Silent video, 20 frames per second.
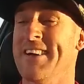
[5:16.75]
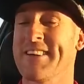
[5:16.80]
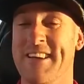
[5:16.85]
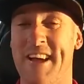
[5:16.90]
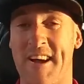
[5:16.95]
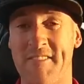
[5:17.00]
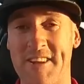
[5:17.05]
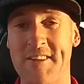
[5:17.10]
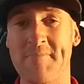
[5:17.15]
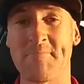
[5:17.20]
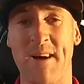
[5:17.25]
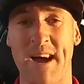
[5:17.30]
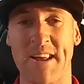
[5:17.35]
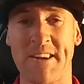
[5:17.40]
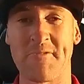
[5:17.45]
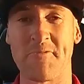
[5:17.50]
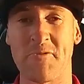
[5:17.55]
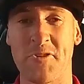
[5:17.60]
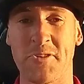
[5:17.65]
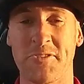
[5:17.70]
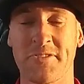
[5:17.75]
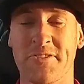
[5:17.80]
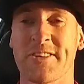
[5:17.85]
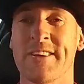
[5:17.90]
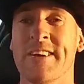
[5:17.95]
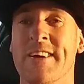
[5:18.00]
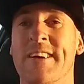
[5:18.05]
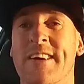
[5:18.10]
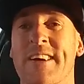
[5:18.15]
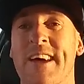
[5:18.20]
covered in mud and roost,
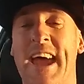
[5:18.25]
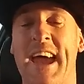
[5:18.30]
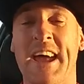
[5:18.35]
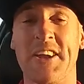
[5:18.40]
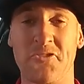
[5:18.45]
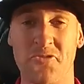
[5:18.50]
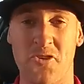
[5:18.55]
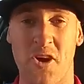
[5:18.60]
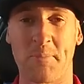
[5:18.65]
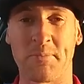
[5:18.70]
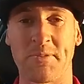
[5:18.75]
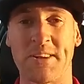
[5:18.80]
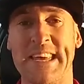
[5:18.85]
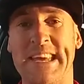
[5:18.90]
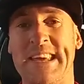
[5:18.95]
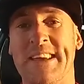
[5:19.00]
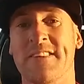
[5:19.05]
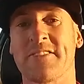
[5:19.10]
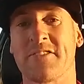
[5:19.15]
and dropped knee.